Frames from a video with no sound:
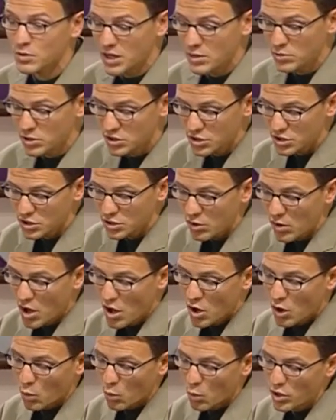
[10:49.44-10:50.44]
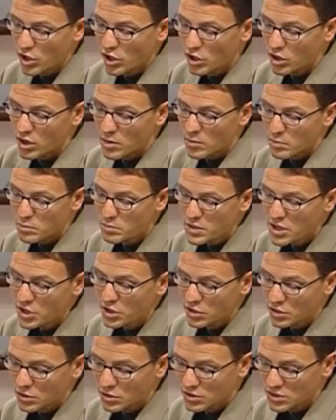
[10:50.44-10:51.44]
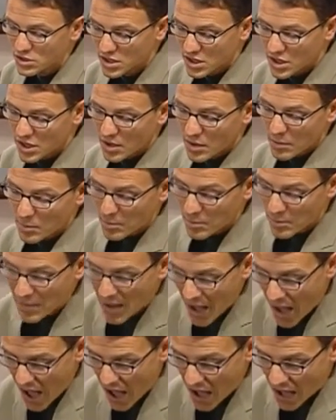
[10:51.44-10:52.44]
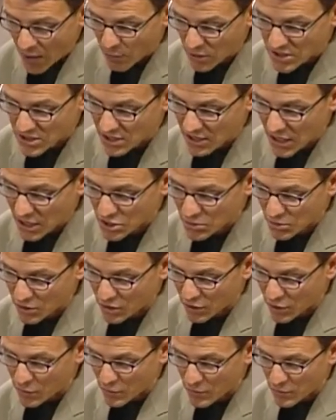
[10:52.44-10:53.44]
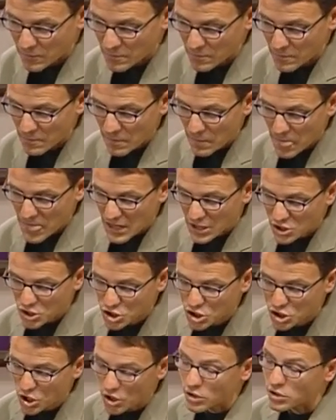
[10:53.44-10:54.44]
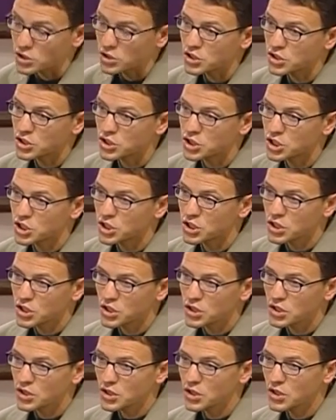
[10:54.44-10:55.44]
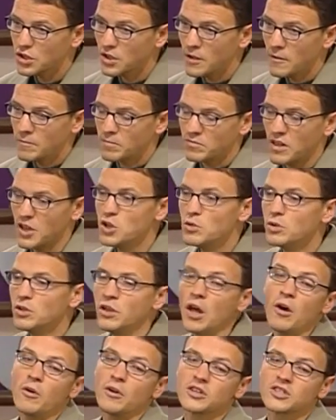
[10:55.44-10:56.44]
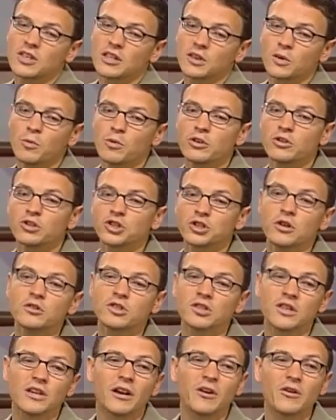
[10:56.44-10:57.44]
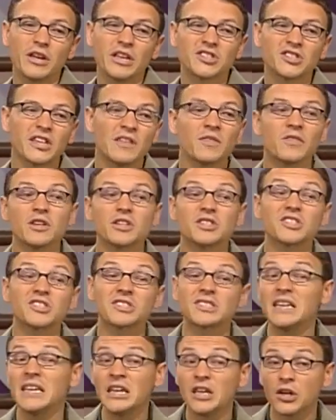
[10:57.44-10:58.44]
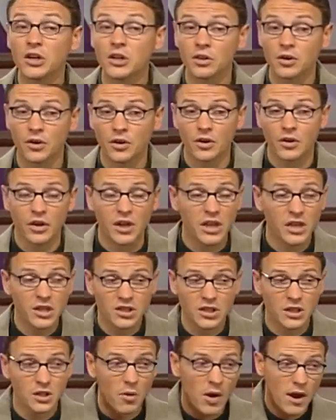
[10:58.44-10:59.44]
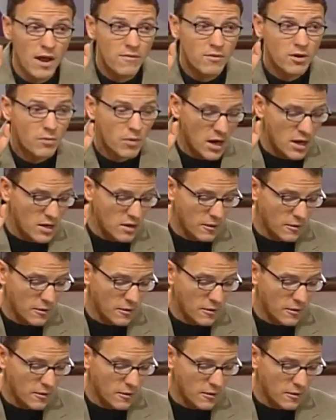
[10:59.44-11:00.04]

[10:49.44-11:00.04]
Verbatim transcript: what he will do, will build my, what's the next word? Church. Now you will notice that the word church there is in the singular. It is in the what, everyone?